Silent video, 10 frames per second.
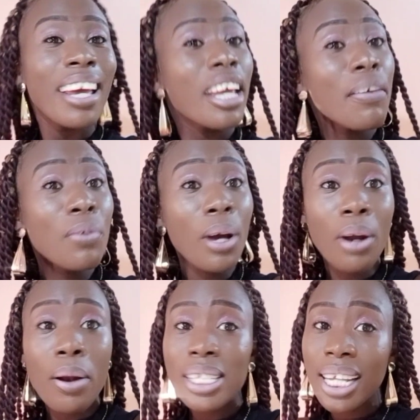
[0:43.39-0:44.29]
If you are
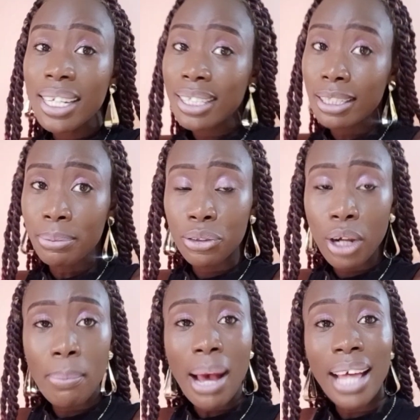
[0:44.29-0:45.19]
a returning
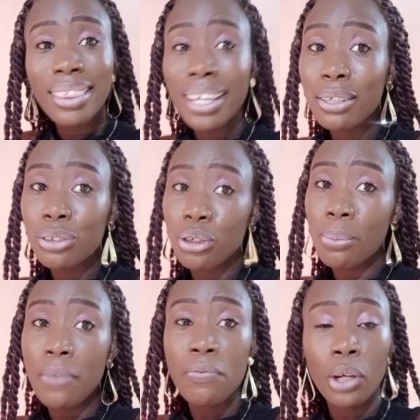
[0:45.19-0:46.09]
subscriber, thank you so
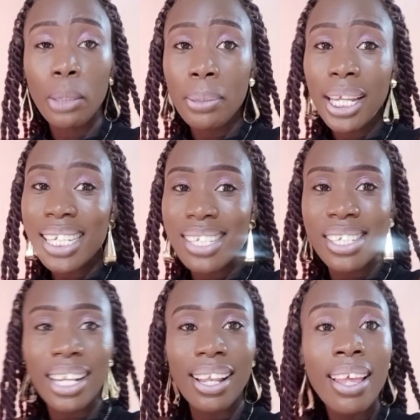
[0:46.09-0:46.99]
much for keeping it
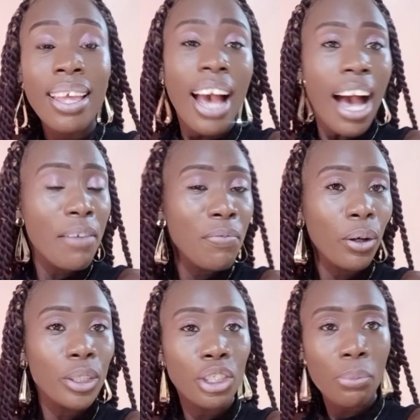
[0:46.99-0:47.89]
real and for
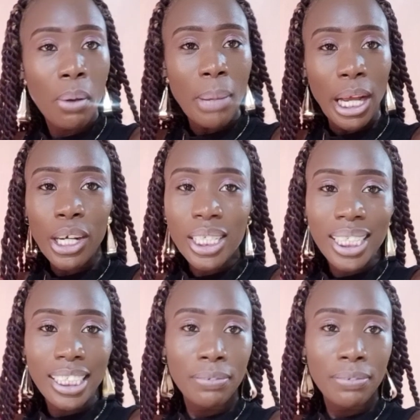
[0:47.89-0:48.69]
consuming my content.